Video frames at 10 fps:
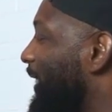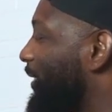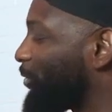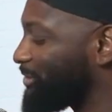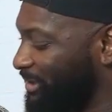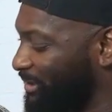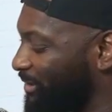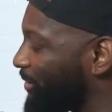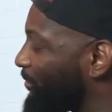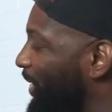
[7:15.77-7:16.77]
culture here in
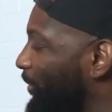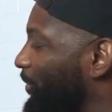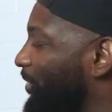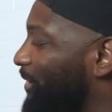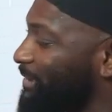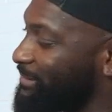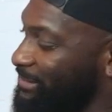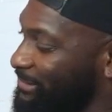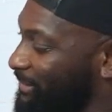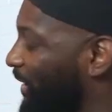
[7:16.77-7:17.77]
Miami, or that's just
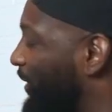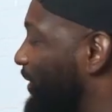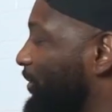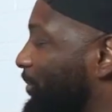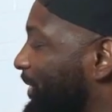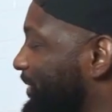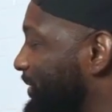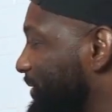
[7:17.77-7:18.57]
like other places.